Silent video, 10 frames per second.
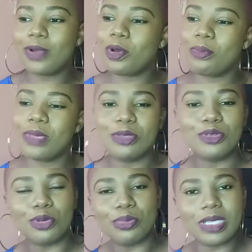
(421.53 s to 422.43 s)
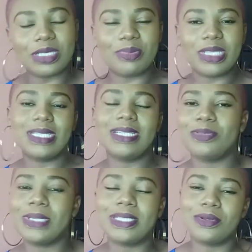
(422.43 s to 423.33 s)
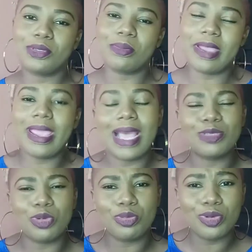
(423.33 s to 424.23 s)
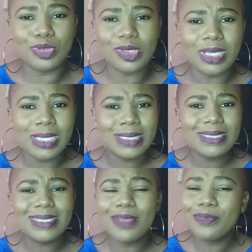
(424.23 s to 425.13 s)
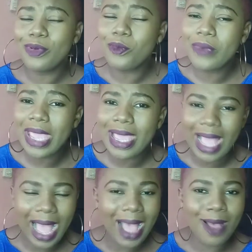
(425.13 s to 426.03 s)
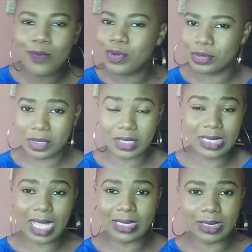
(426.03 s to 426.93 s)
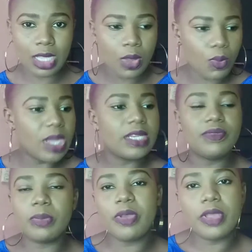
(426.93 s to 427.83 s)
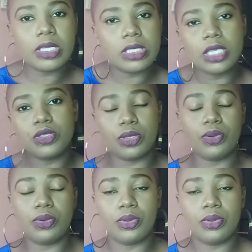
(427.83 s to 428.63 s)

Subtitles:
coming to bring this person want to marry as proposed. Say, for where? Who does that? What if the parent says no?